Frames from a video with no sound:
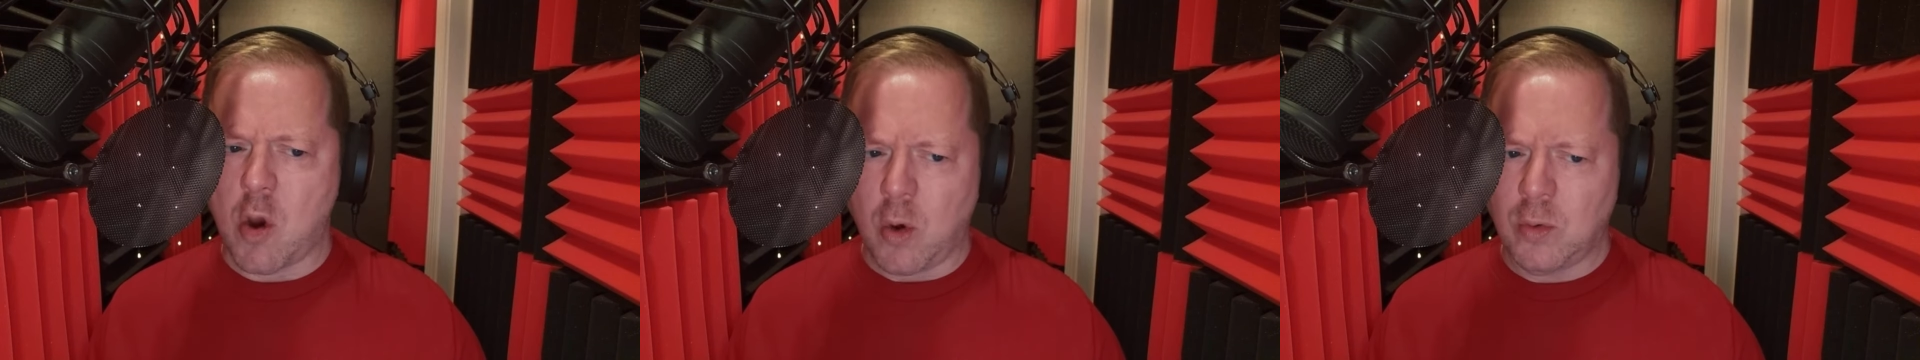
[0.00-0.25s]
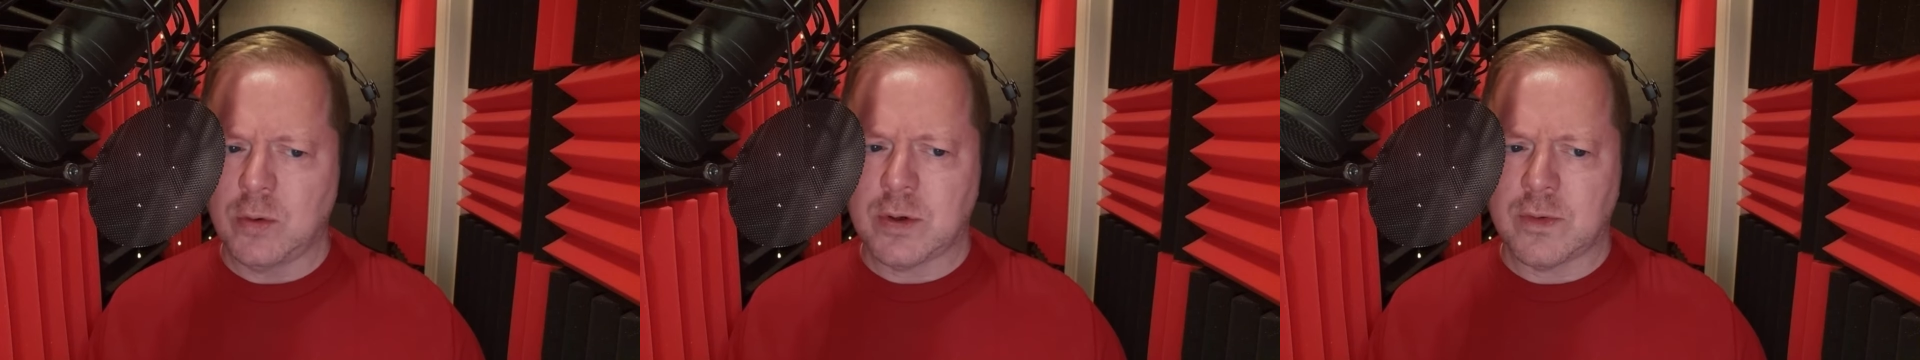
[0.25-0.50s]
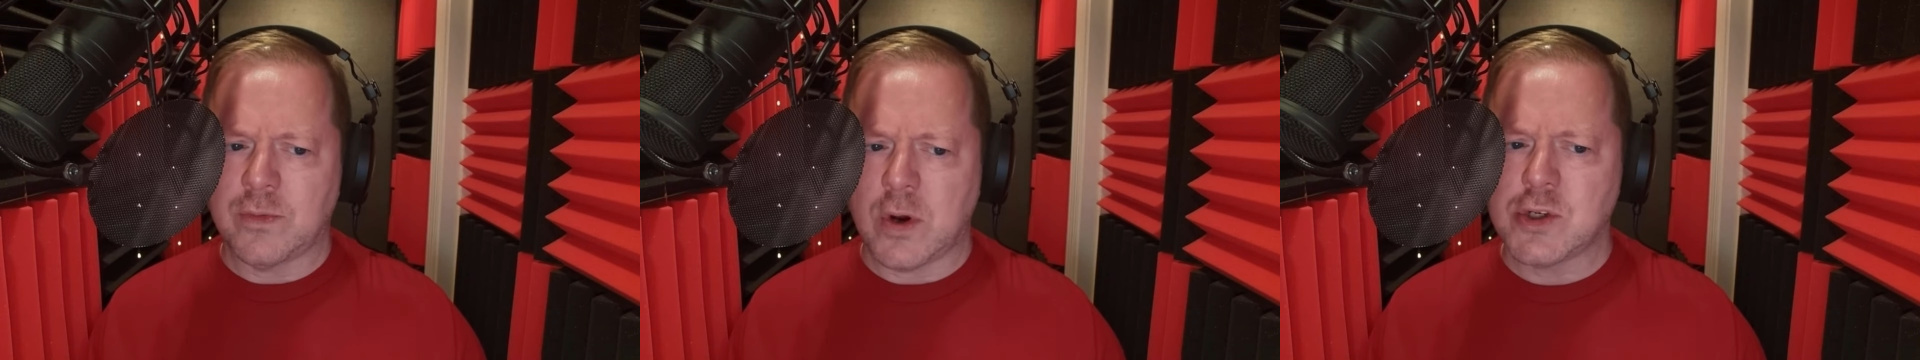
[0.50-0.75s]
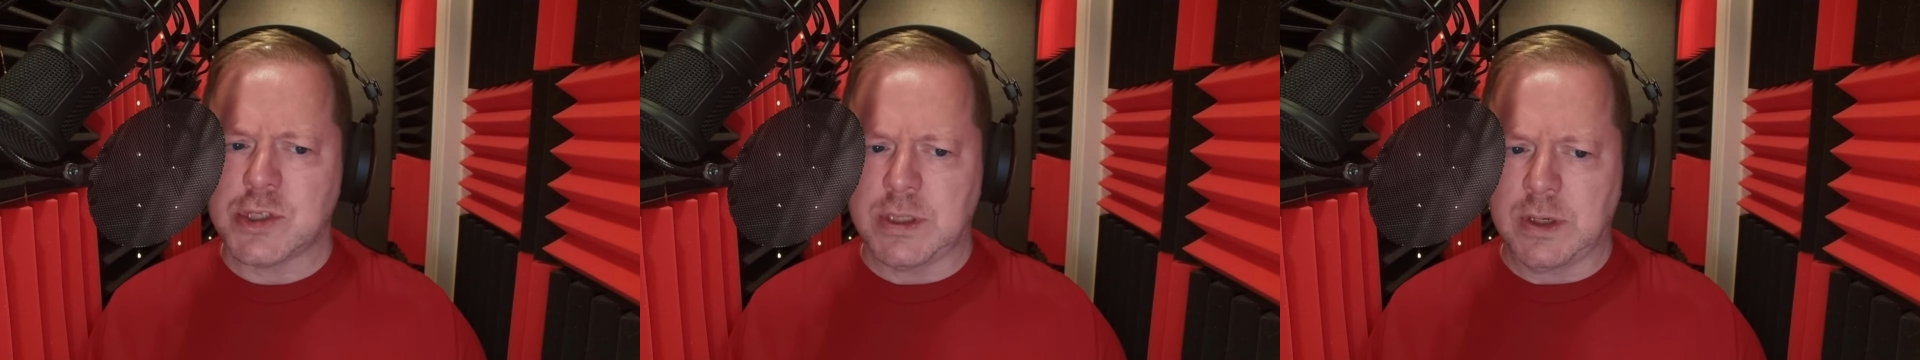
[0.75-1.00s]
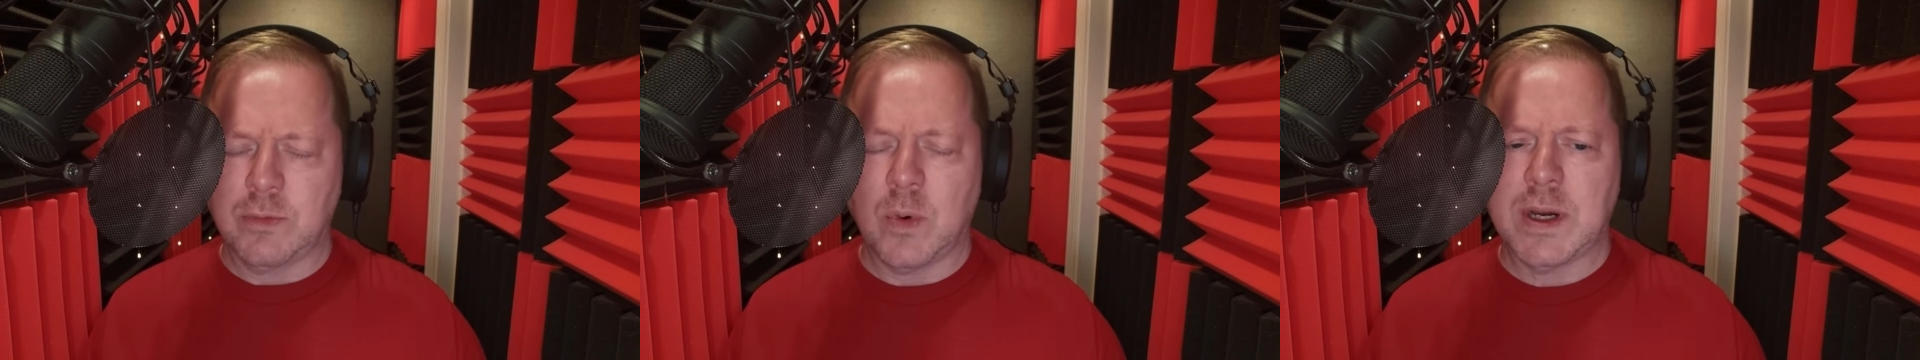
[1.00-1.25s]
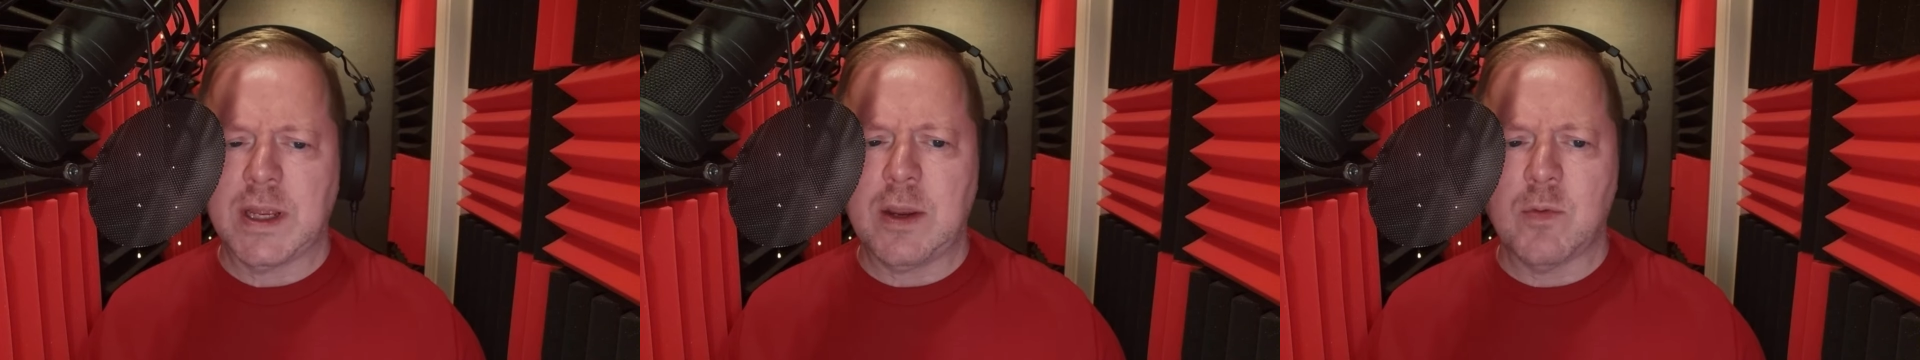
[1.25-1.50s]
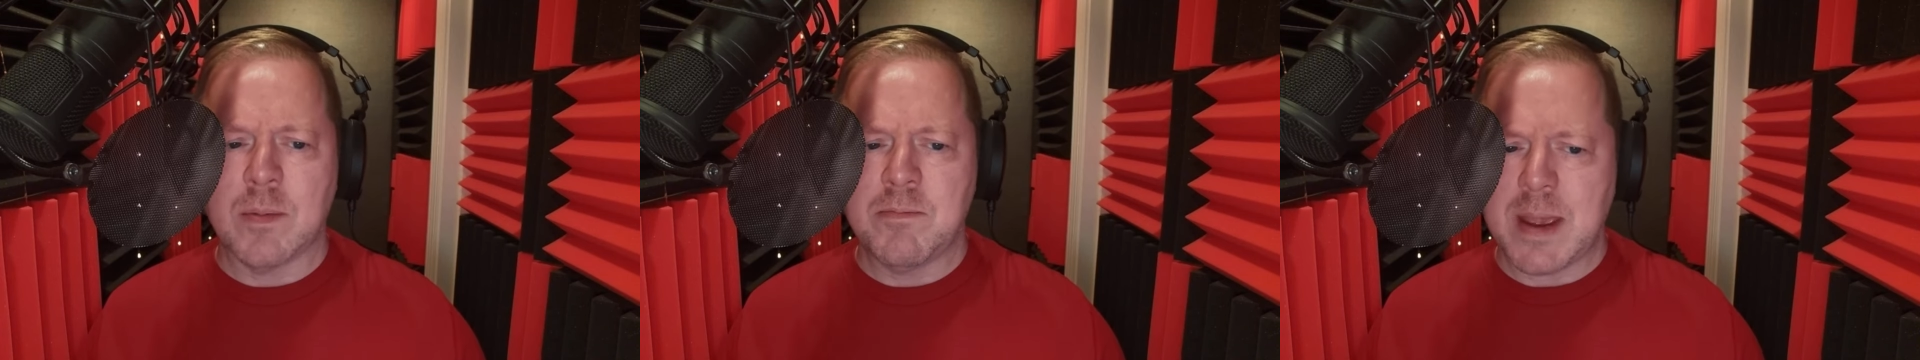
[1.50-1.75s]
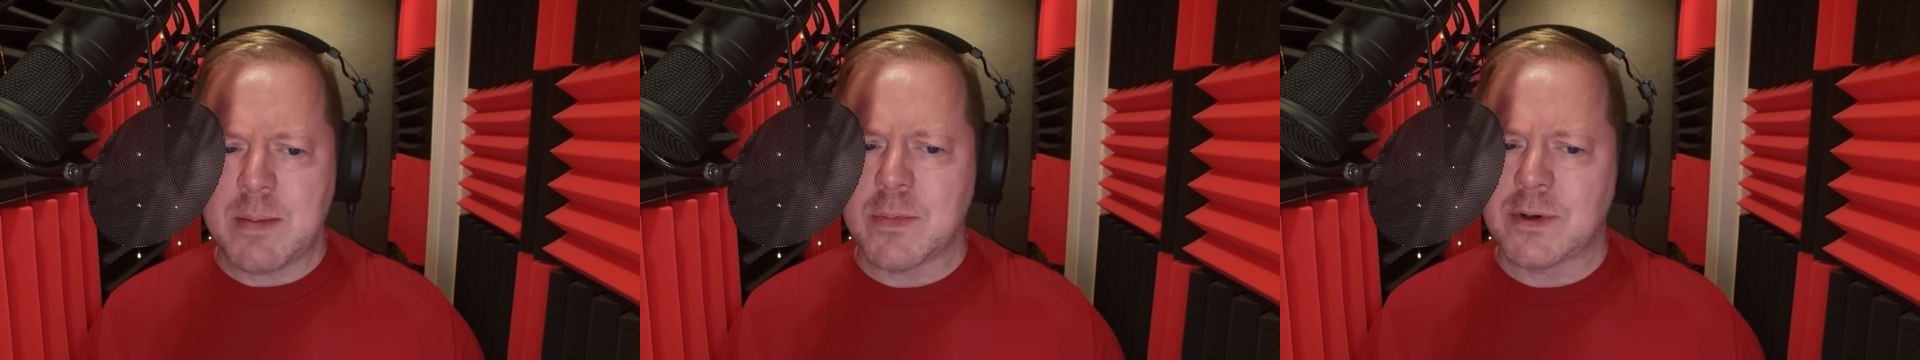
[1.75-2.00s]
older version of what he
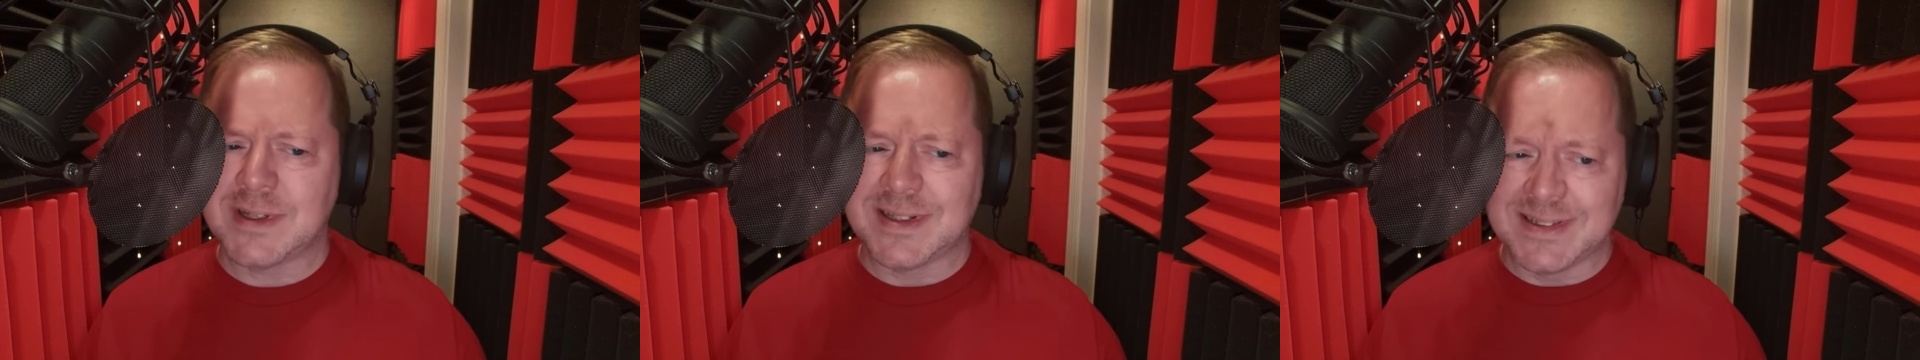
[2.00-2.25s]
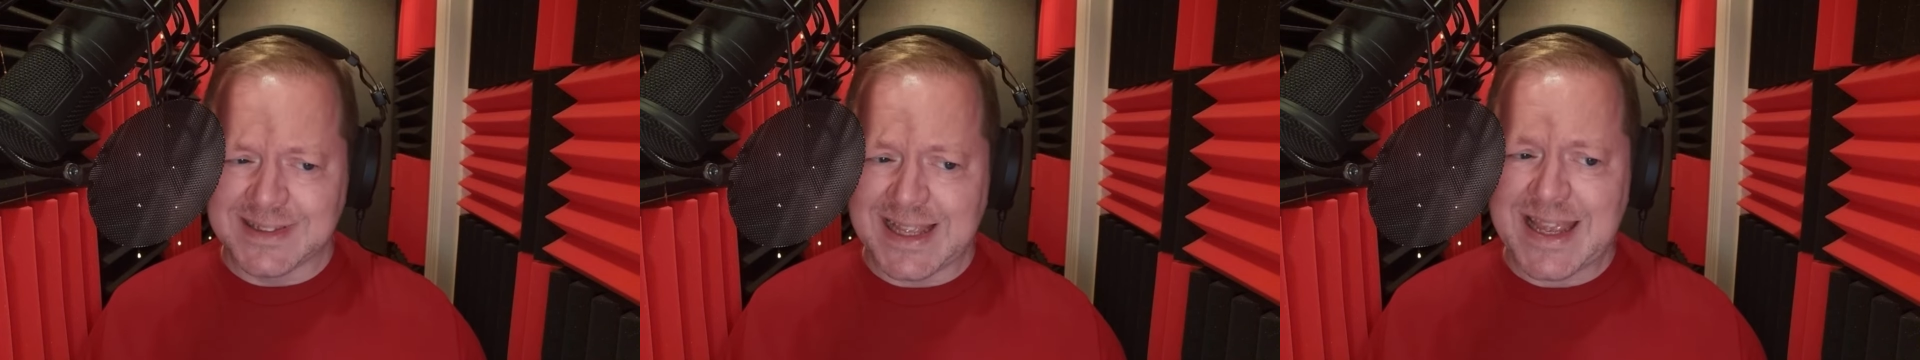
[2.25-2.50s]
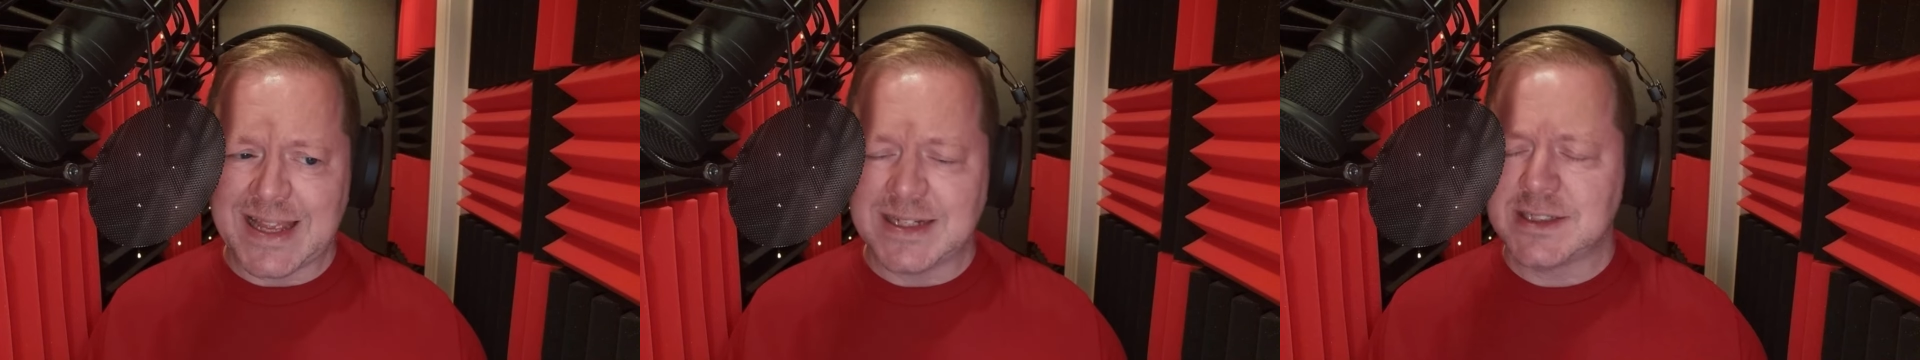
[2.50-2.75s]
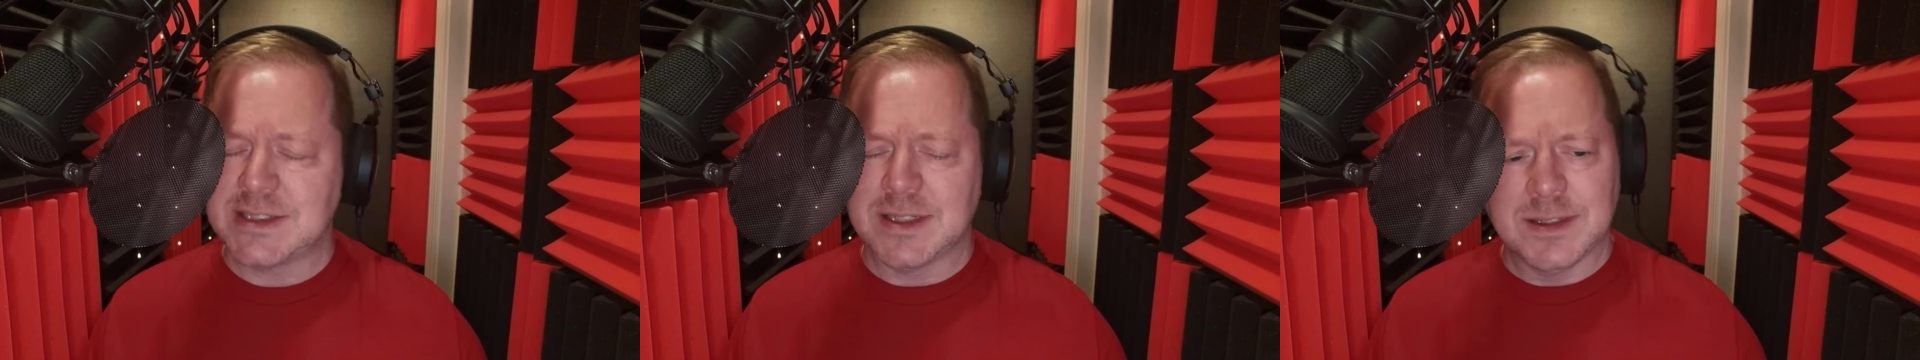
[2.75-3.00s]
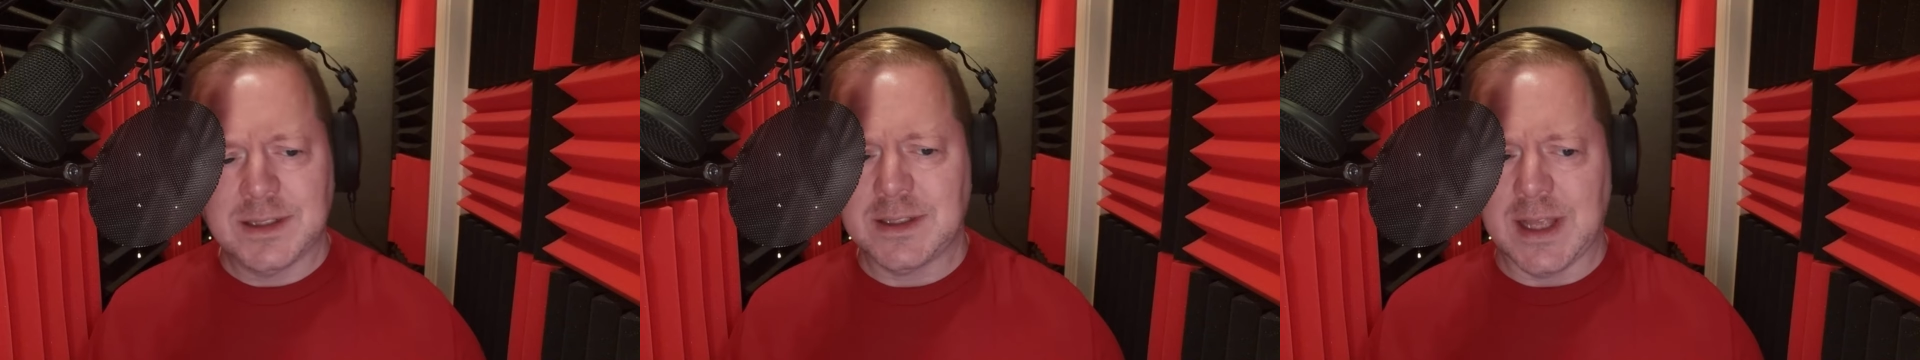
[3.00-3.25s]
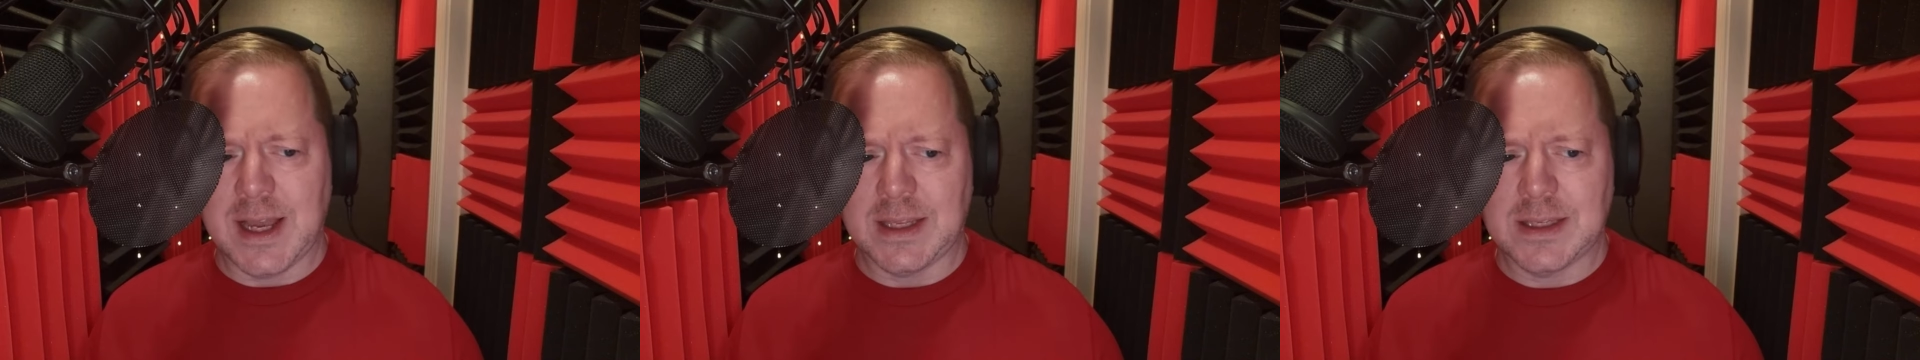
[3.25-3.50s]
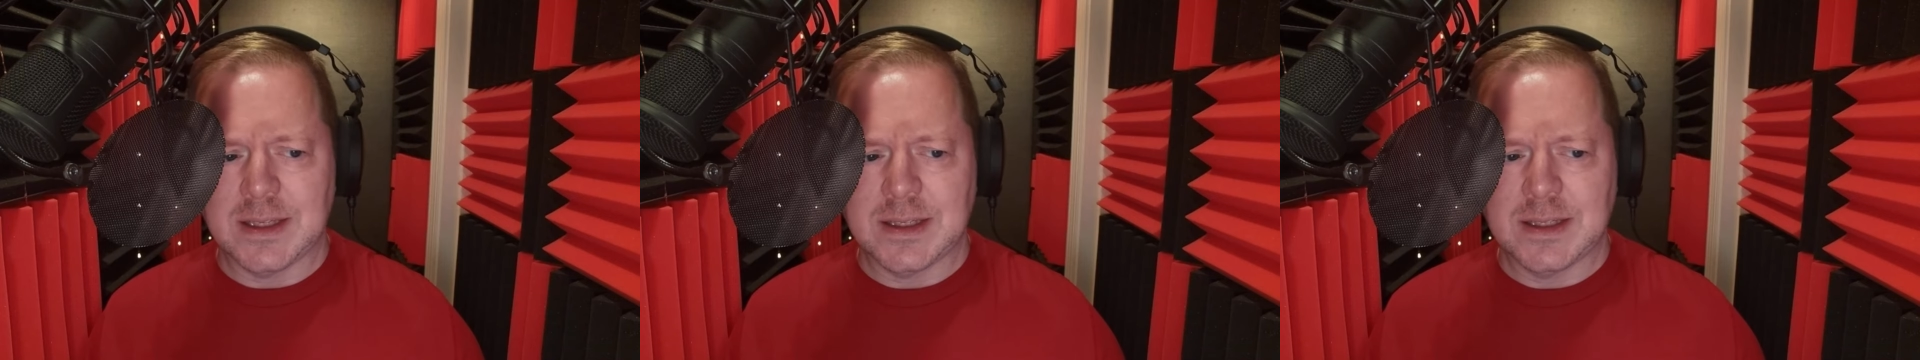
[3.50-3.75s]
remembered Glenn to look like